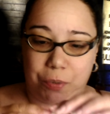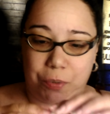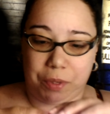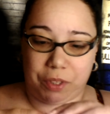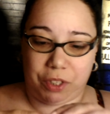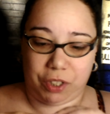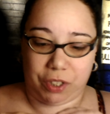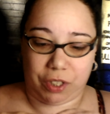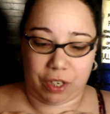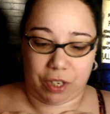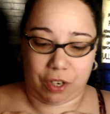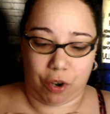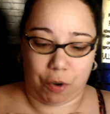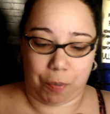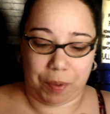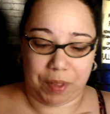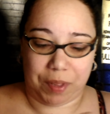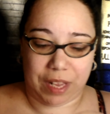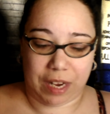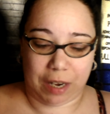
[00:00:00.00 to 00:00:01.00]
so we're just going to
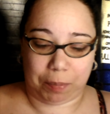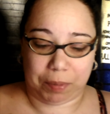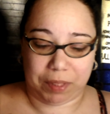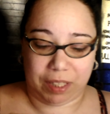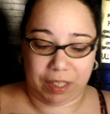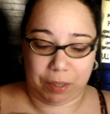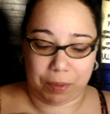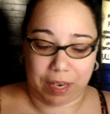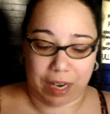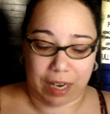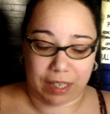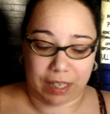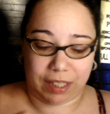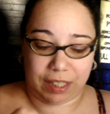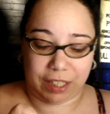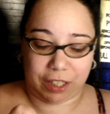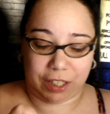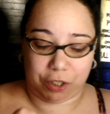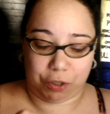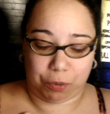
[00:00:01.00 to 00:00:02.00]
open that up and see what kind of
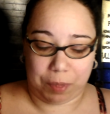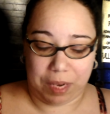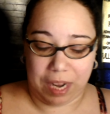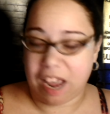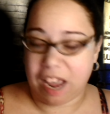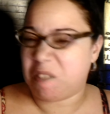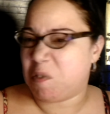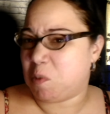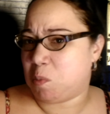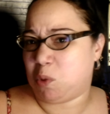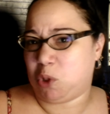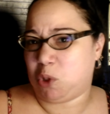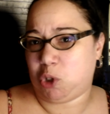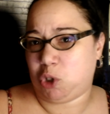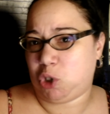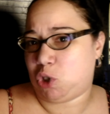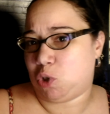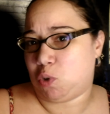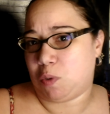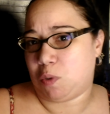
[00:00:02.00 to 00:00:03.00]
stickers we have, and we'll
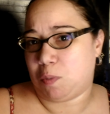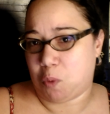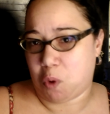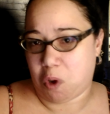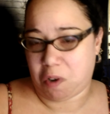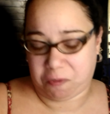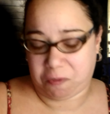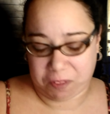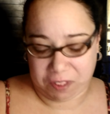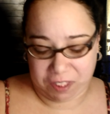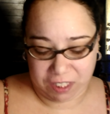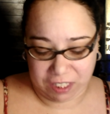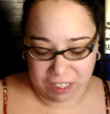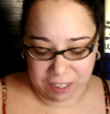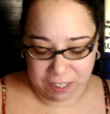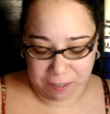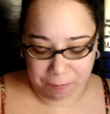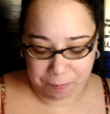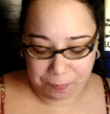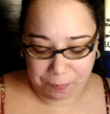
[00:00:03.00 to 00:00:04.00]
just show them off and see.
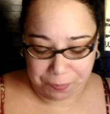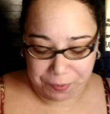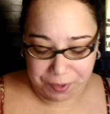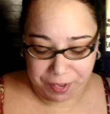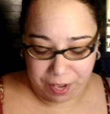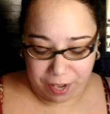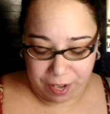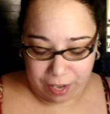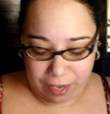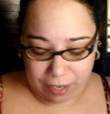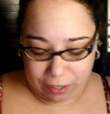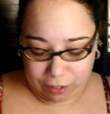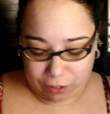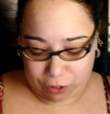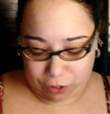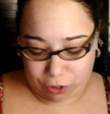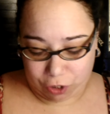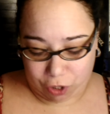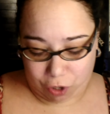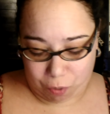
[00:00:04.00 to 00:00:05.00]

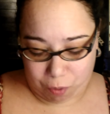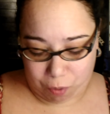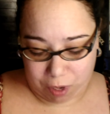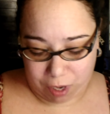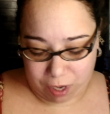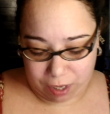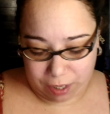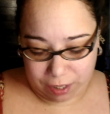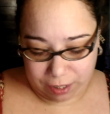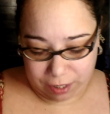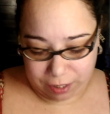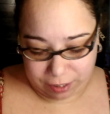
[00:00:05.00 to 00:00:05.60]
So, uh,